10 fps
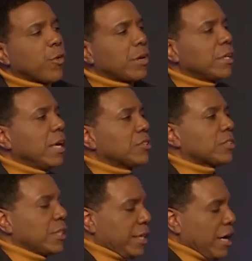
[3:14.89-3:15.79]
for
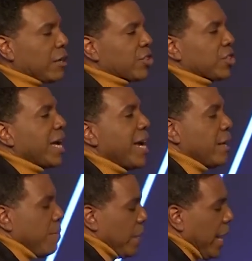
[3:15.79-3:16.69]
us to look at our
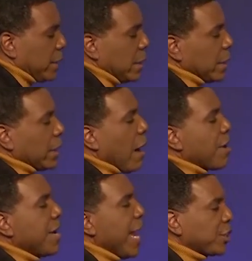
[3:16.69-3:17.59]
state and to look at
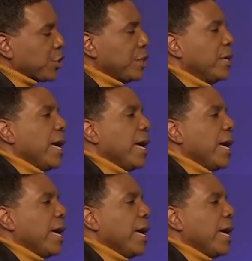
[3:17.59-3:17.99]
our nation